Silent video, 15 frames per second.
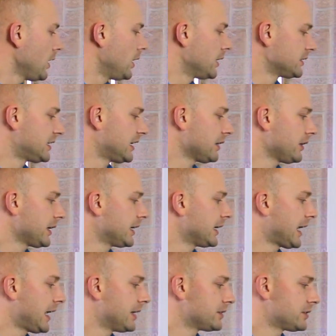Uh, tingling in
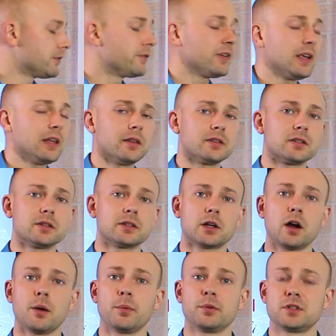hands and feet, this is a
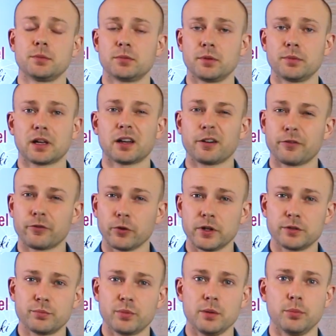common symptom that kind of
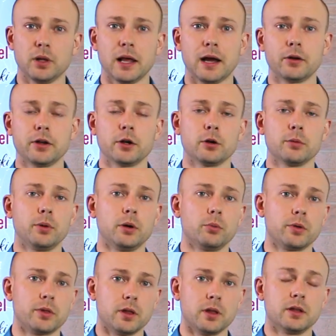freaks people out here, but
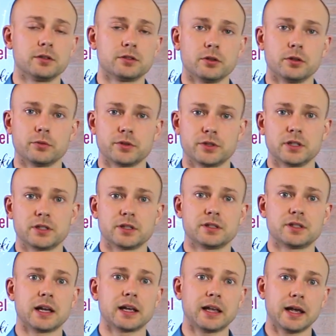with the insulin resistance,
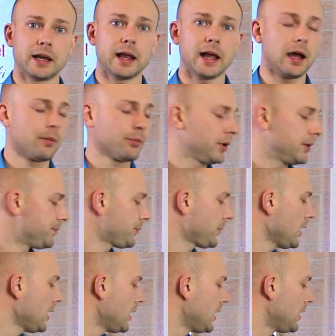resistance that can happen,
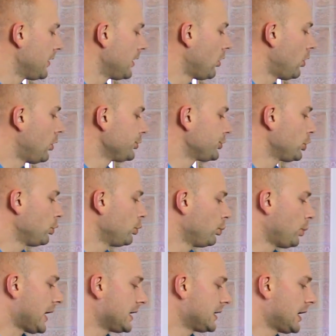and then also
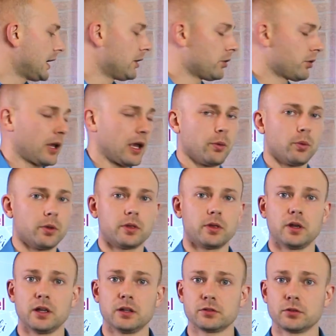weight gain. Okay, with the
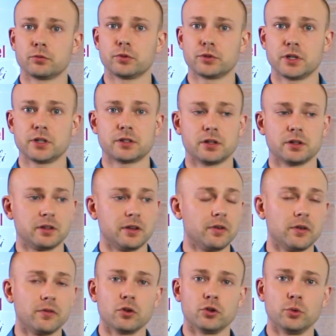insulin resistance,
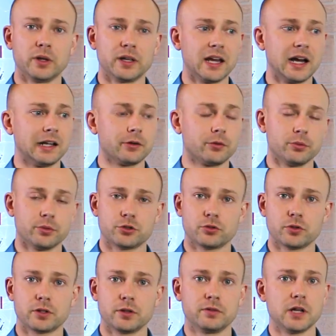even if you're doing calorie
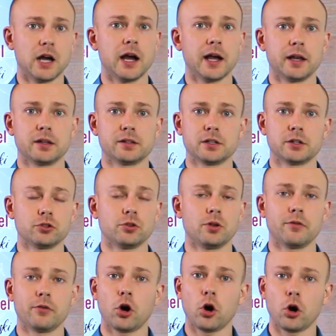restrictive diet, essentially
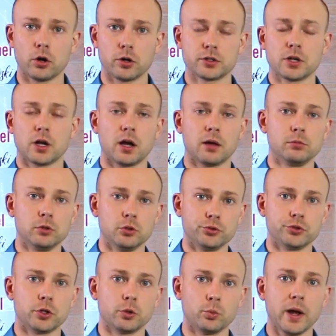you have a hard time
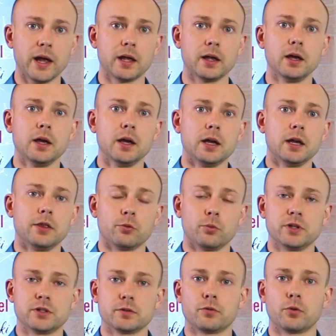losing weight, and the
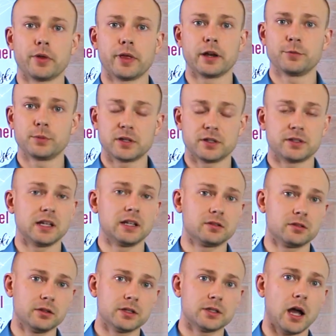reason for that is because
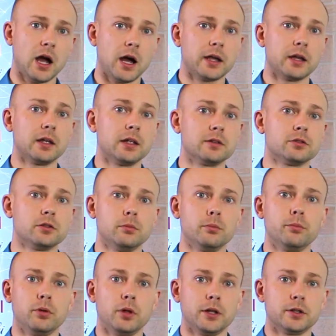insulin is high and
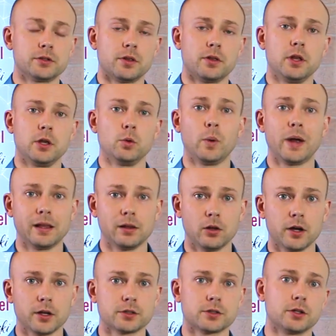insulin blunts the weight
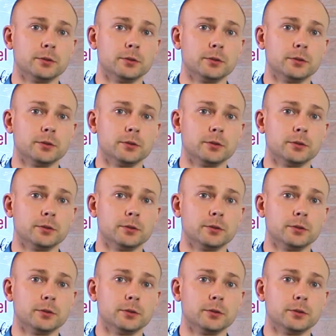loss.